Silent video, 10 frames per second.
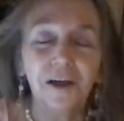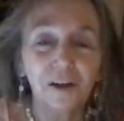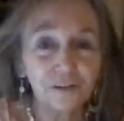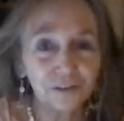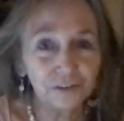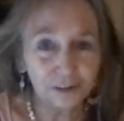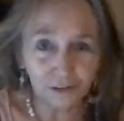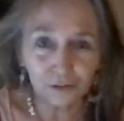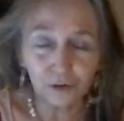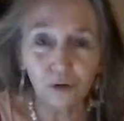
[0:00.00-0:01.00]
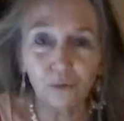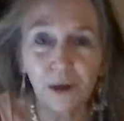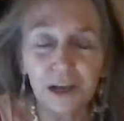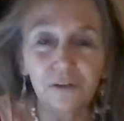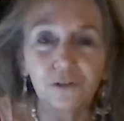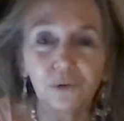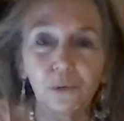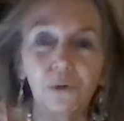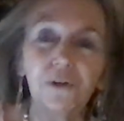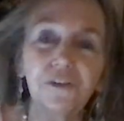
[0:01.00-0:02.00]
So these are great
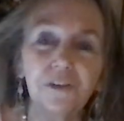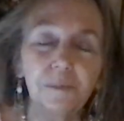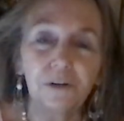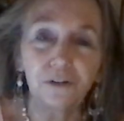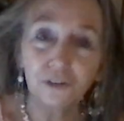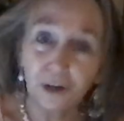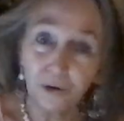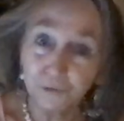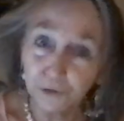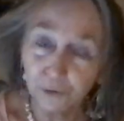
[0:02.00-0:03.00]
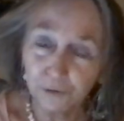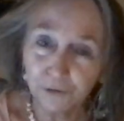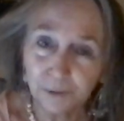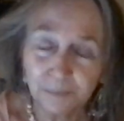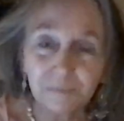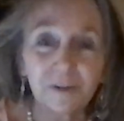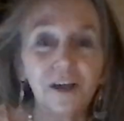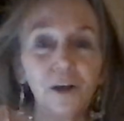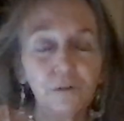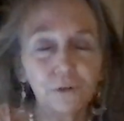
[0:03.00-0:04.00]
tools. I'm going to share a few of them.
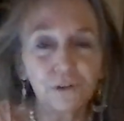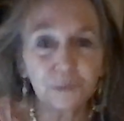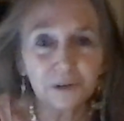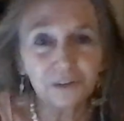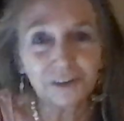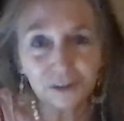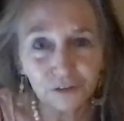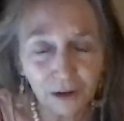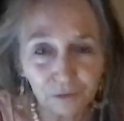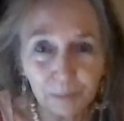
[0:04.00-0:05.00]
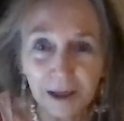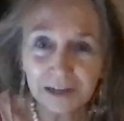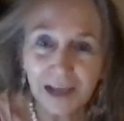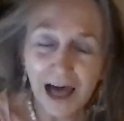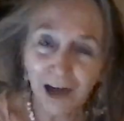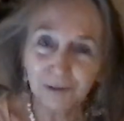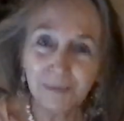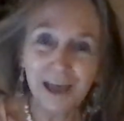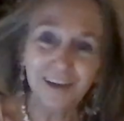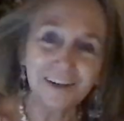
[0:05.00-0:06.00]
First, I'm going to teach everybody how to
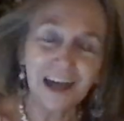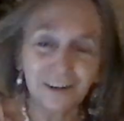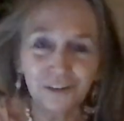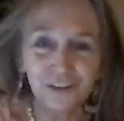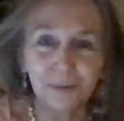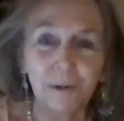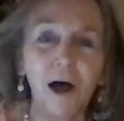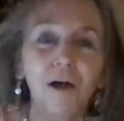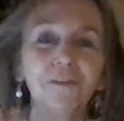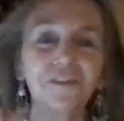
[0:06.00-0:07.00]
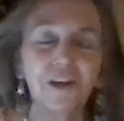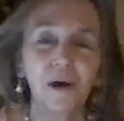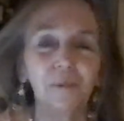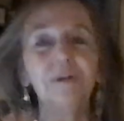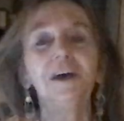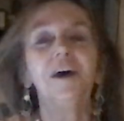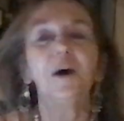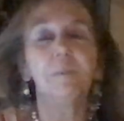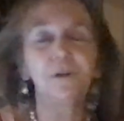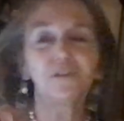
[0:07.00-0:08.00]
make an energy ball. So
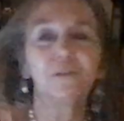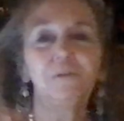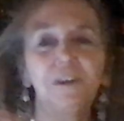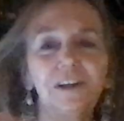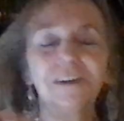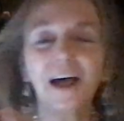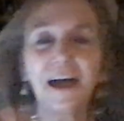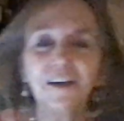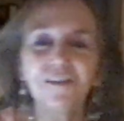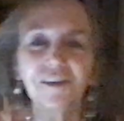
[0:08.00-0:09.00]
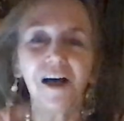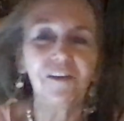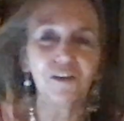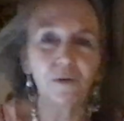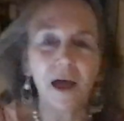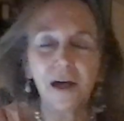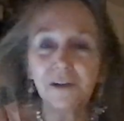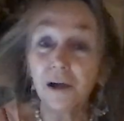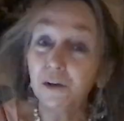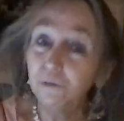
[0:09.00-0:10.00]
put your feet nice on the ground.
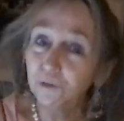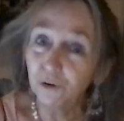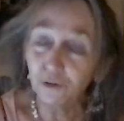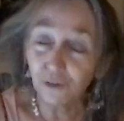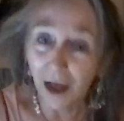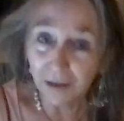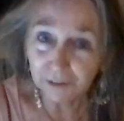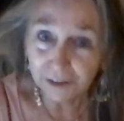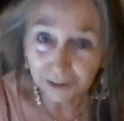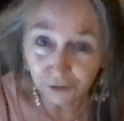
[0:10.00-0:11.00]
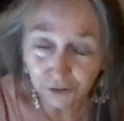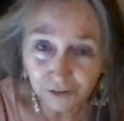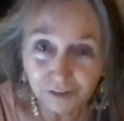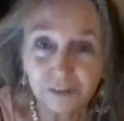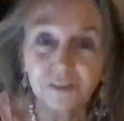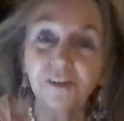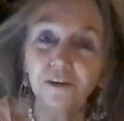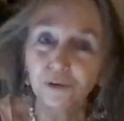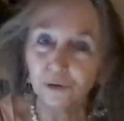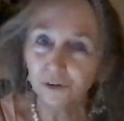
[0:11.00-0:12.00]
Now, if you're driving and just listening,
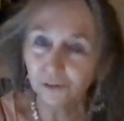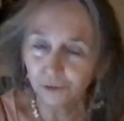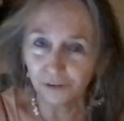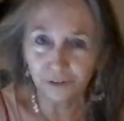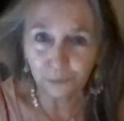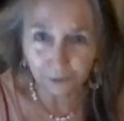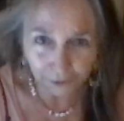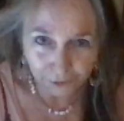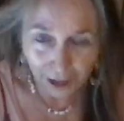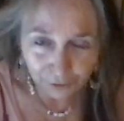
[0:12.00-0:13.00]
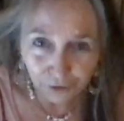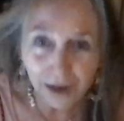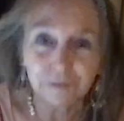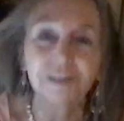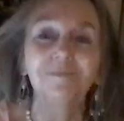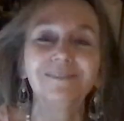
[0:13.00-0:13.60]
you can do this when you're not driving